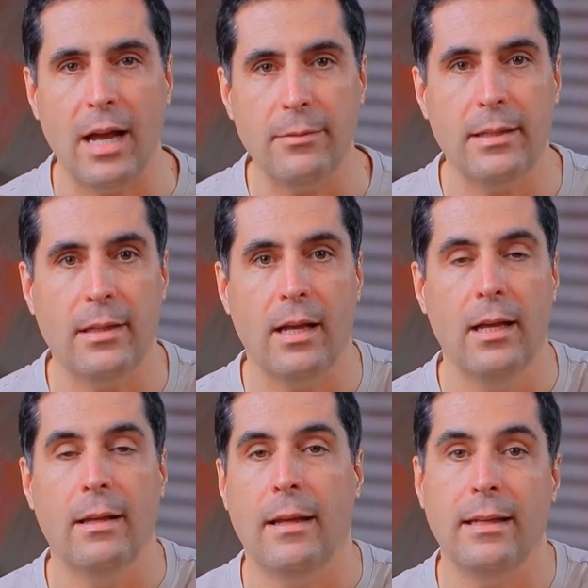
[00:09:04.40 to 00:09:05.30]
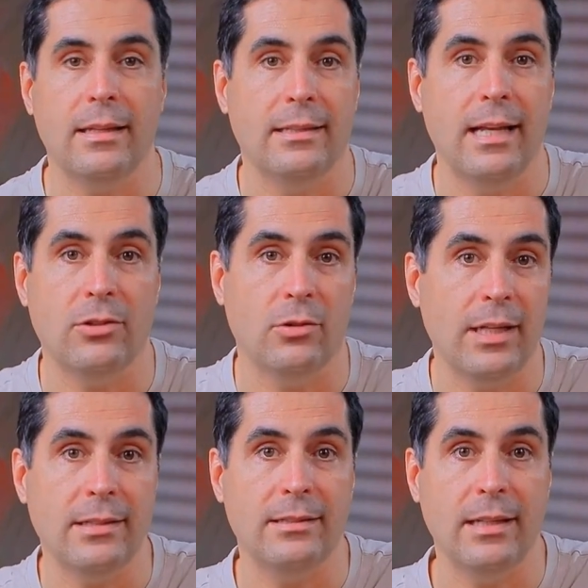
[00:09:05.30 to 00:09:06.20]
avatar that you
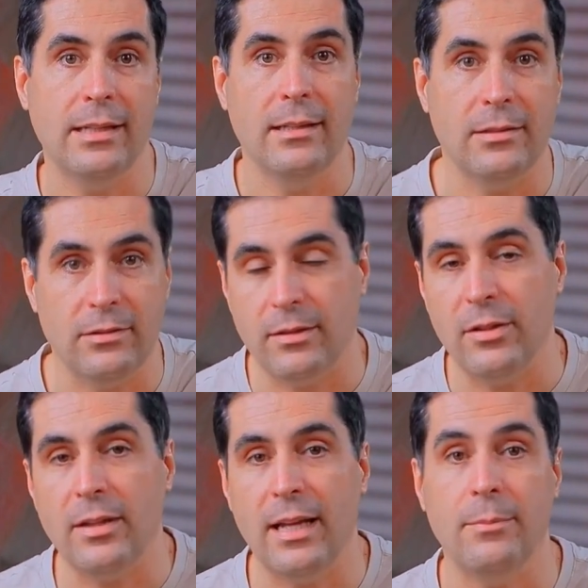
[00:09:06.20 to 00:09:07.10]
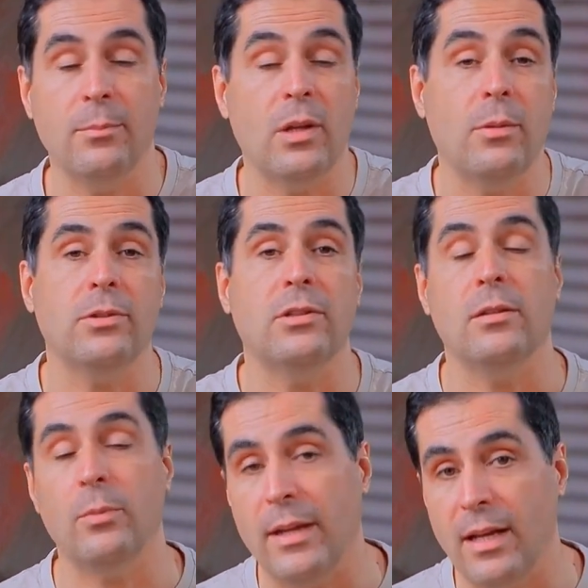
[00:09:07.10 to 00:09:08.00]
can then create
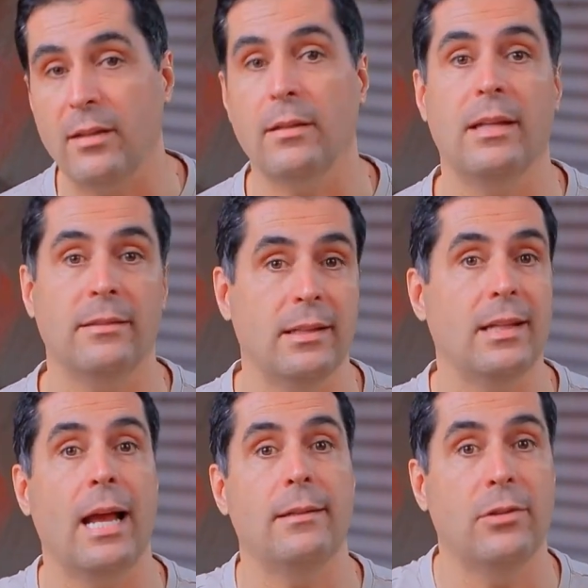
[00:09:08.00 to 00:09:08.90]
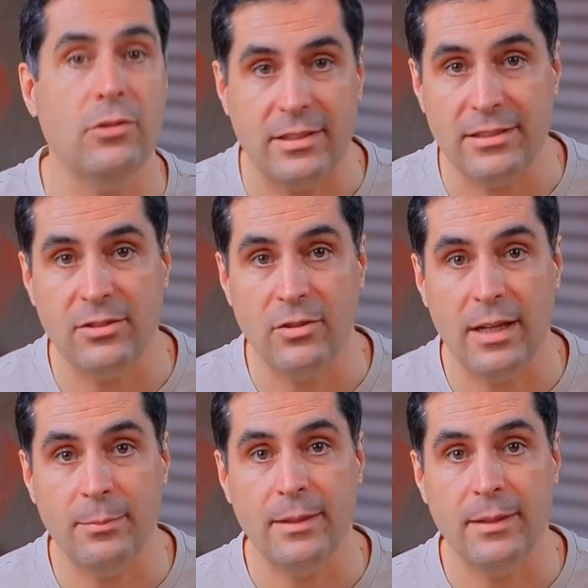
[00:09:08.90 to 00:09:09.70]
prompts without even having to describe